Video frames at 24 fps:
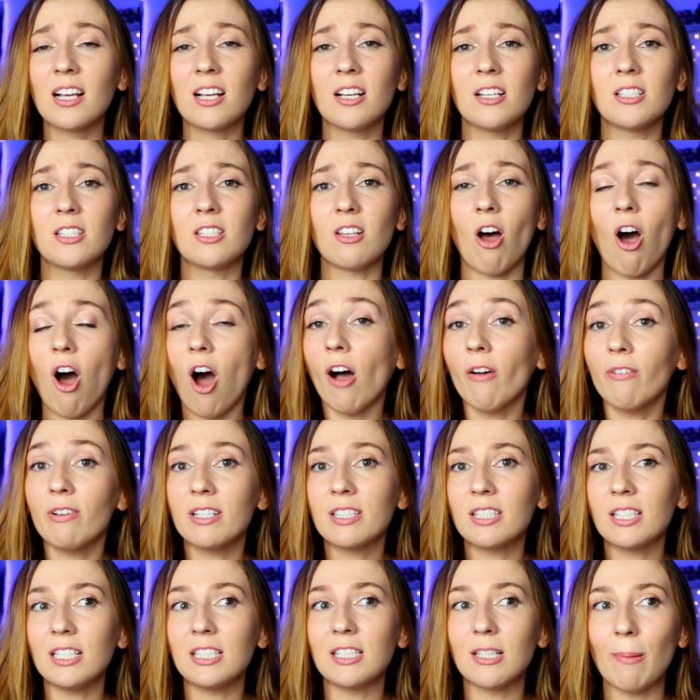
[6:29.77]
because
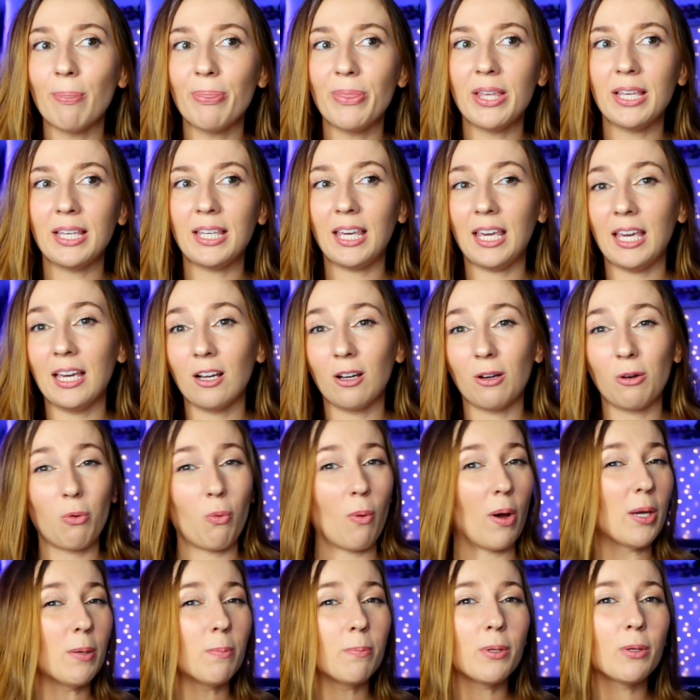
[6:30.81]
obviously something can't
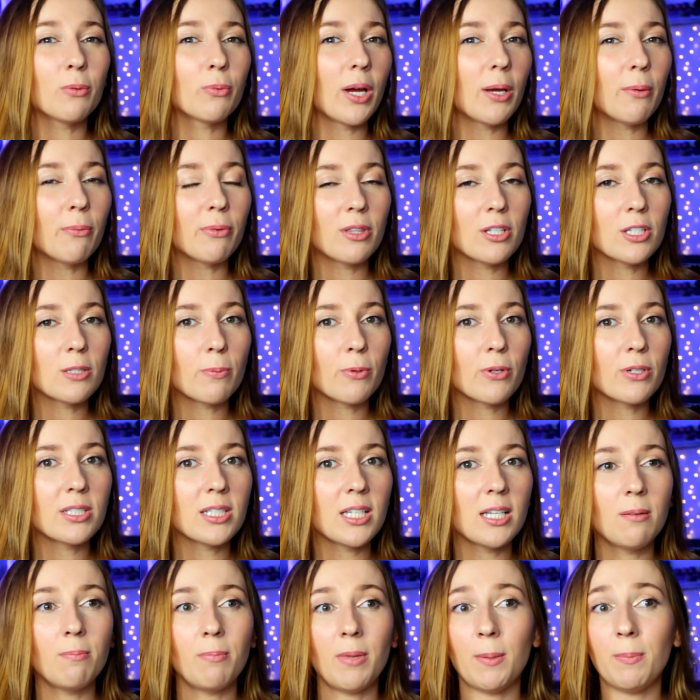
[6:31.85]
quite be right with this person.